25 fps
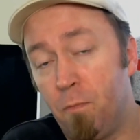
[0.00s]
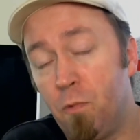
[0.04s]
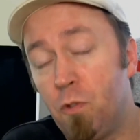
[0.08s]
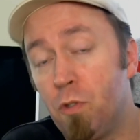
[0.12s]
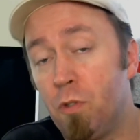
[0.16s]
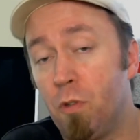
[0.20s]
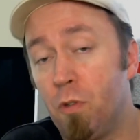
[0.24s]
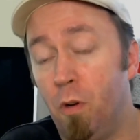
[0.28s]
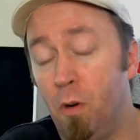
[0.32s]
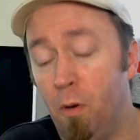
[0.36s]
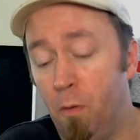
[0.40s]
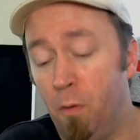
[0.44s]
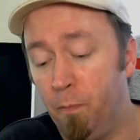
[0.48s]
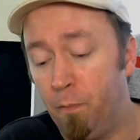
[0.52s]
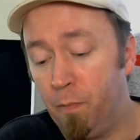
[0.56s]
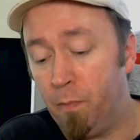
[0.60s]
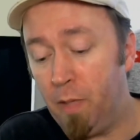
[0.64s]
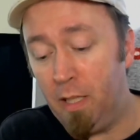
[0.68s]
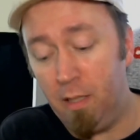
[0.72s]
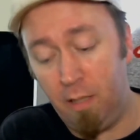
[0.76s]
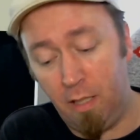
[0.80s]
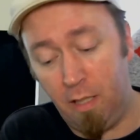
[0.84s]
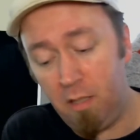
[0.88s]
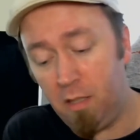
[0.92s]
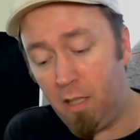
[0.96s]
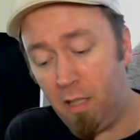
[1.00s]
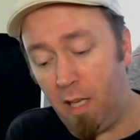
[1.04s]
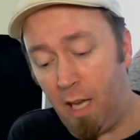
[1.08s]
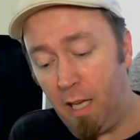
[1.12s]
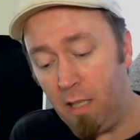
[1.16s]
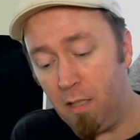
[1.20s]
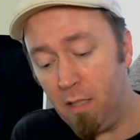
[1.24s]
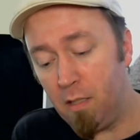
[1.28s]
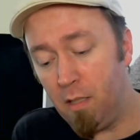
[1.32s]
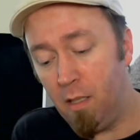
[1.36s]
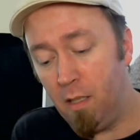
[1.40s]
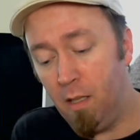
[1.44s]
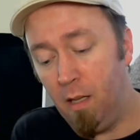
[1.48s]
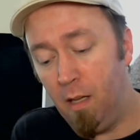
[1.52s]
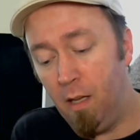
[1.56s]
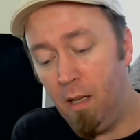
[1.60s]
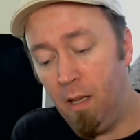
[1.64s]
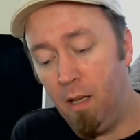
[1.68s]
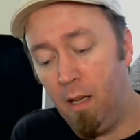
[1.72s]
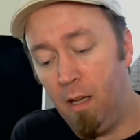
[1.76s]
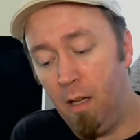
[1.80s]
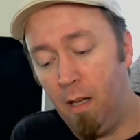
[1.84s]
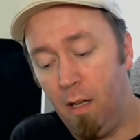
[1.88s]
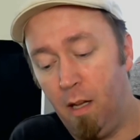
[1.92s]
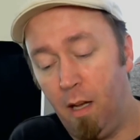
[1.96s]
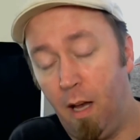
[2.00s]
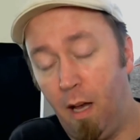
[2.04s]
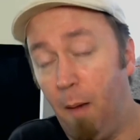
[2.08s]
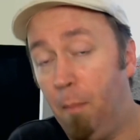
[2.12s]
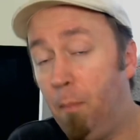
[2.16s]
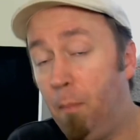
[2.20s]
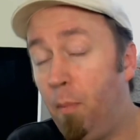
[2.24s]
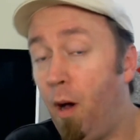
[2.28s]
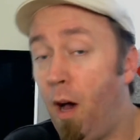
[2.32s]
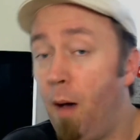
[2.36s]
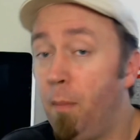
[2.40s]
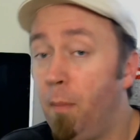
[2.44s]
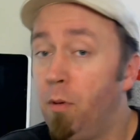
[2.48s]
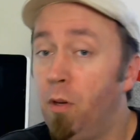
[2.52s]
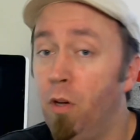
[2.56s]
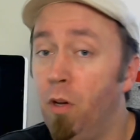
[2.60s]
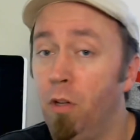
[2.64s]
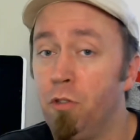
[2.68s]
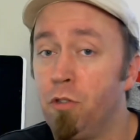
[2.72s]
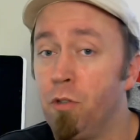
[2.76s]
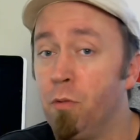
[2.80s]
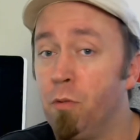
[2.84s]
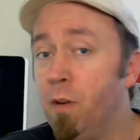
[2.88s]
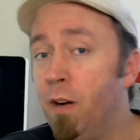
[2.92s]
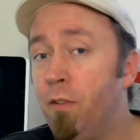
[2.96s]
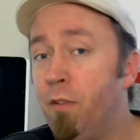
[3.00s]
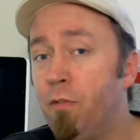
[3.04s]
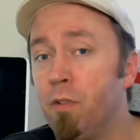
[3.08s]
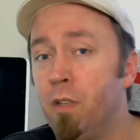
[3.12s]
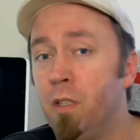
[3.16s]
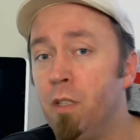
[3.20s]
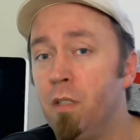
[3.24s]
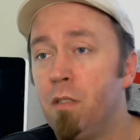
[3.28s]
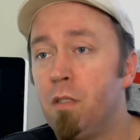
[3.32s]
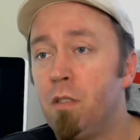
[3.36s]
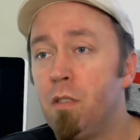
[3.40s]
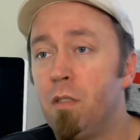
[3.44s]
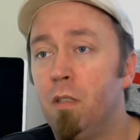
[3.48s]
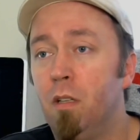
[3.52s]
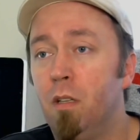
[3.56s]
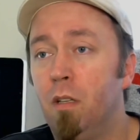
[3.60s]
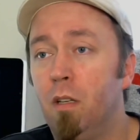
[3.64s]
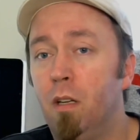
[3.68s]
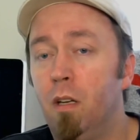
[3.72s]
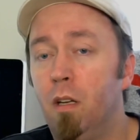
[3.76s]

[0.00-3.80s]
So in this case, a pop culture reference